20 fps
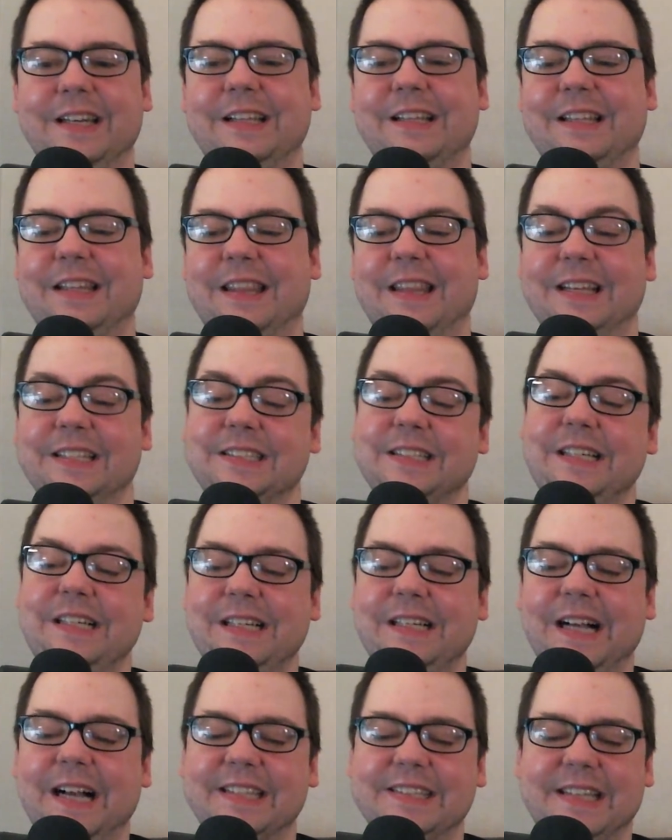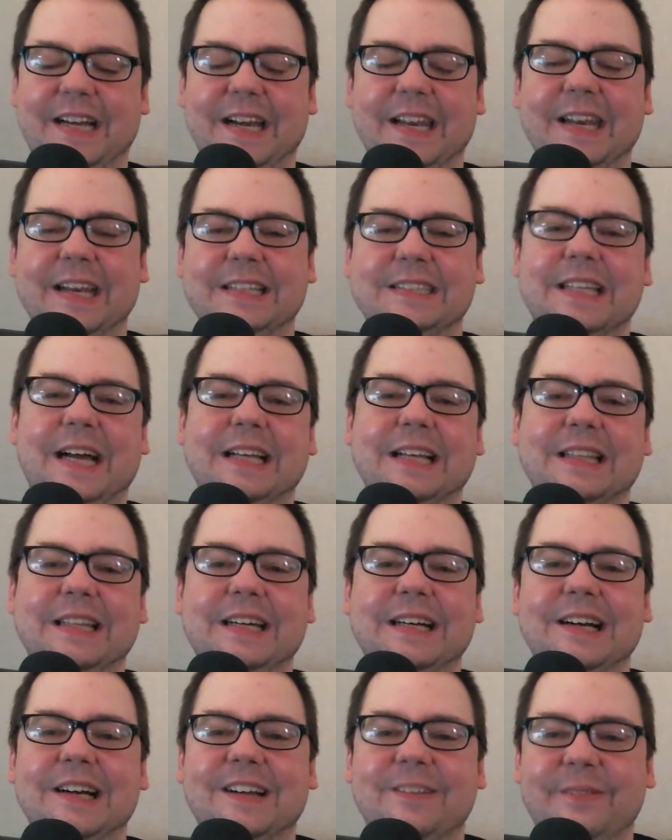That's not an exact
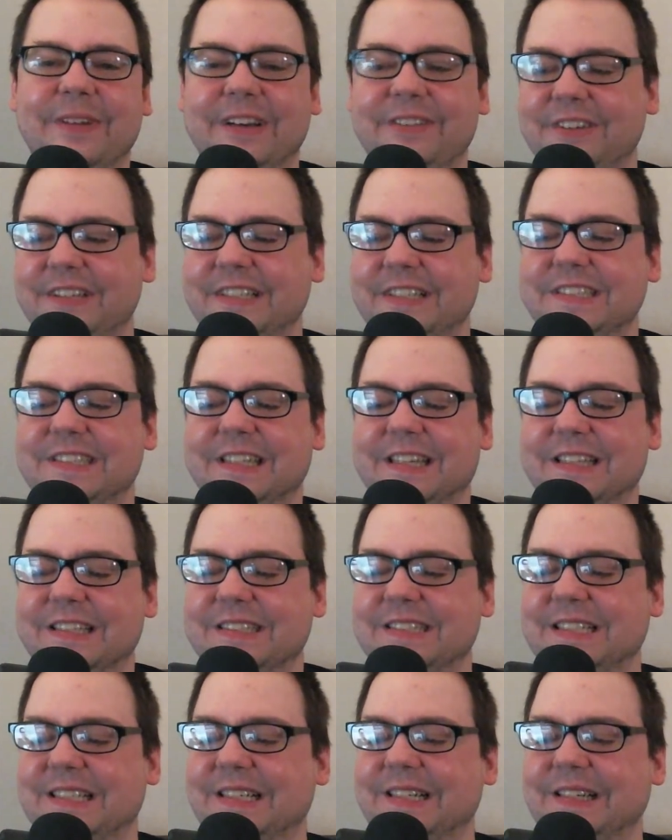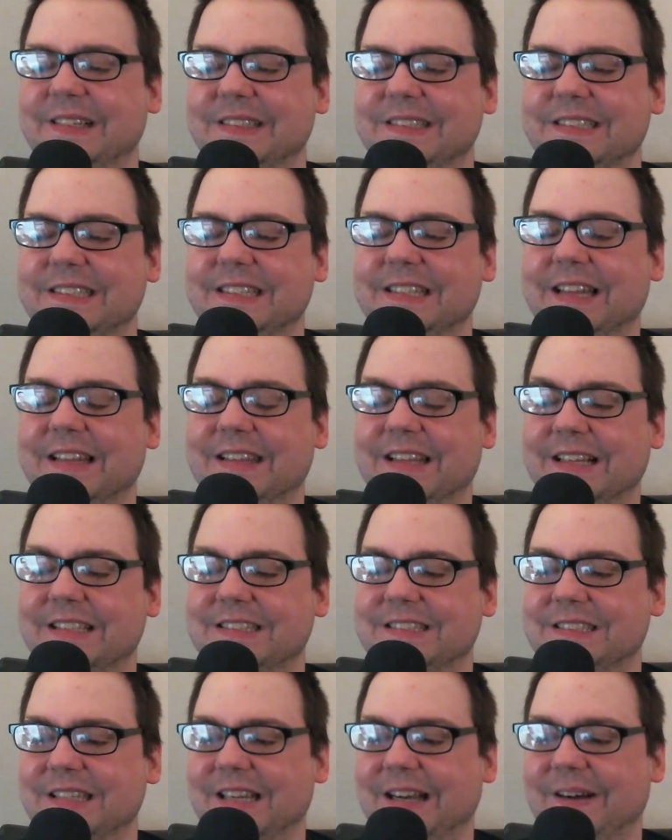lyric, but if you listen to the song, you'll see that
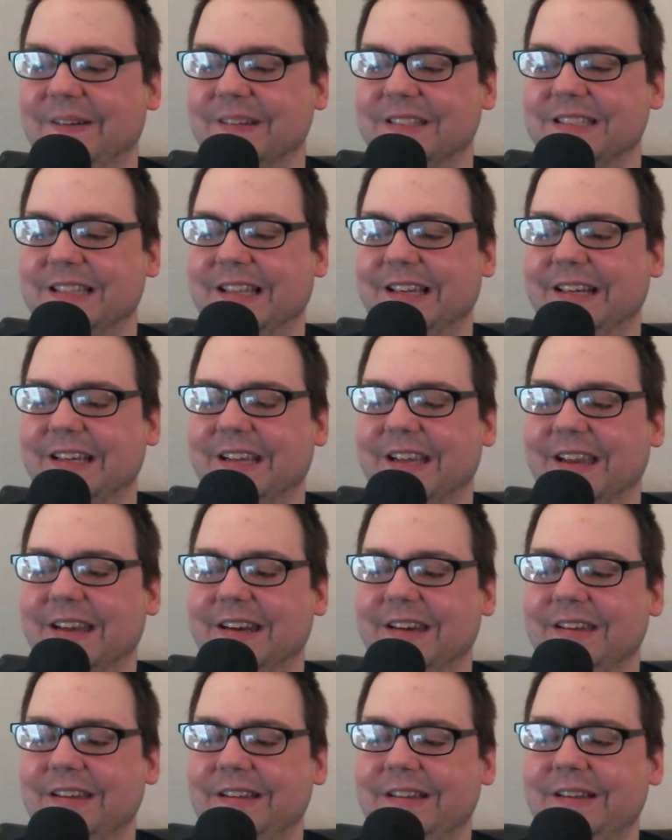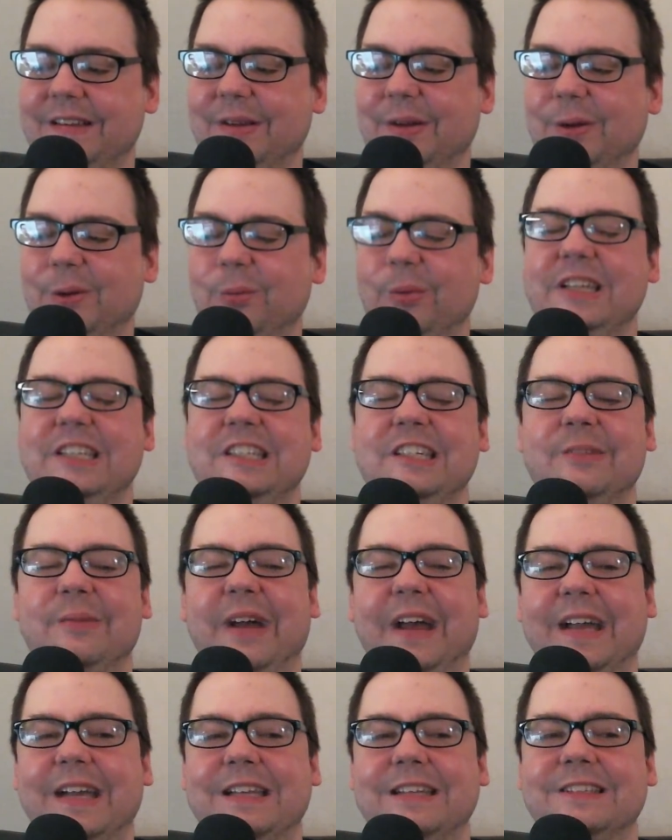that's how it's like. And Ouija
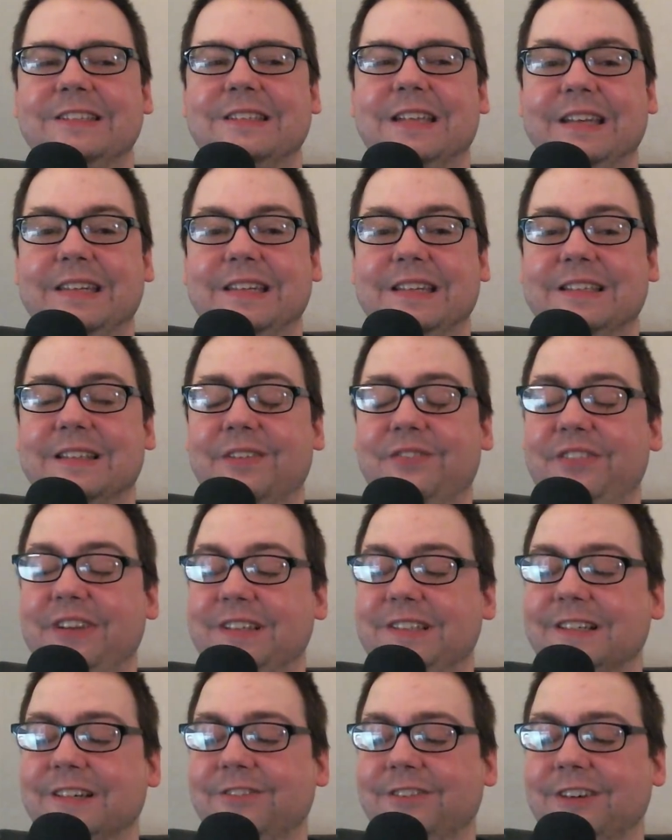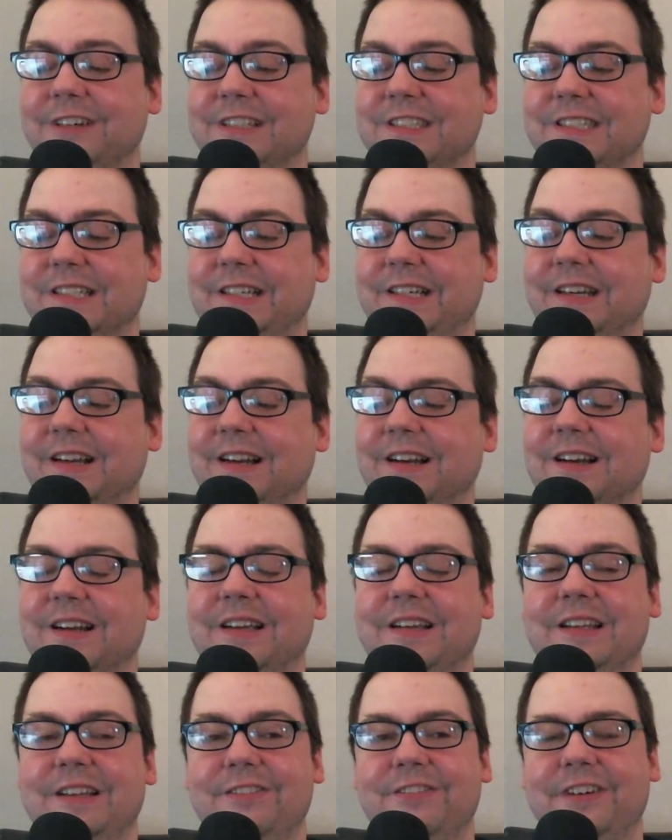Mac does a featured verse on here,
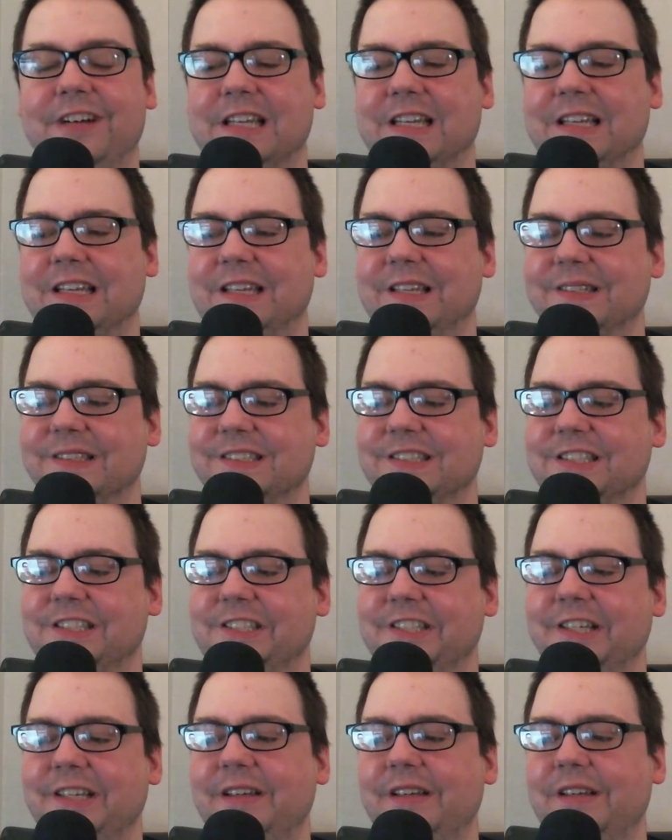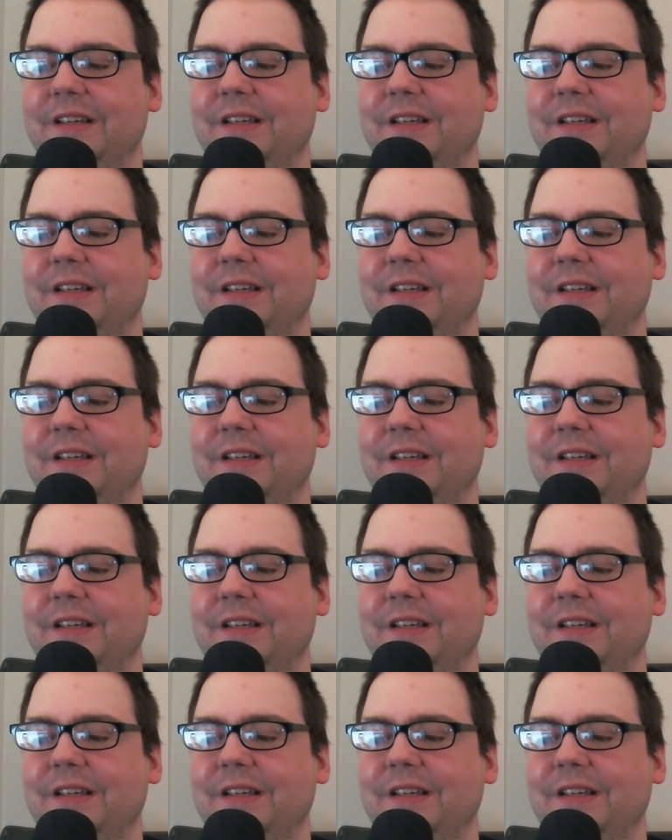and he fucking kills the shit.